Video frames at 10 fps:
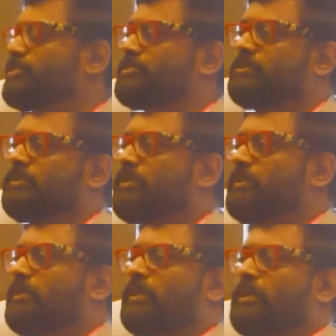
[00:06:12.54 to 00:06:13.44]
boost,
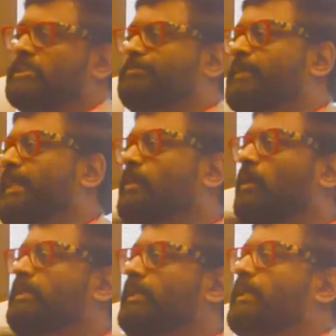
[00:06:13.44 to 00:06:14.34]
spray
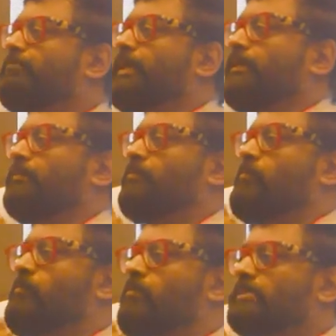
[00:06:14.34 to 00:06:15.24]
content and pray.
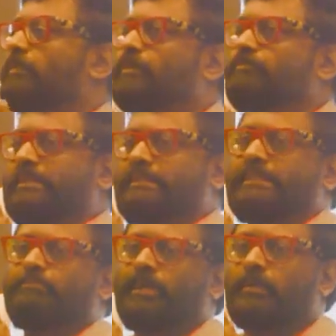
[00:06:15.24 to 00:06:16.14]
Someone will
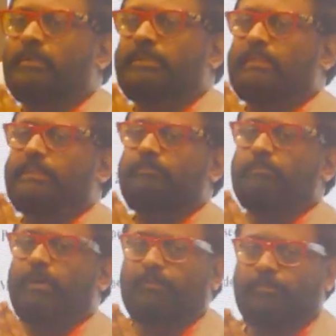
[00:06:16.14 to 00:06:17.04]
read my content and
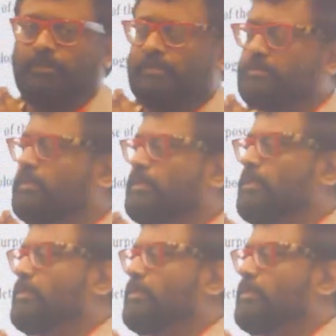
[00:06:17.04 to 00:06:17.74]
they will buy my product.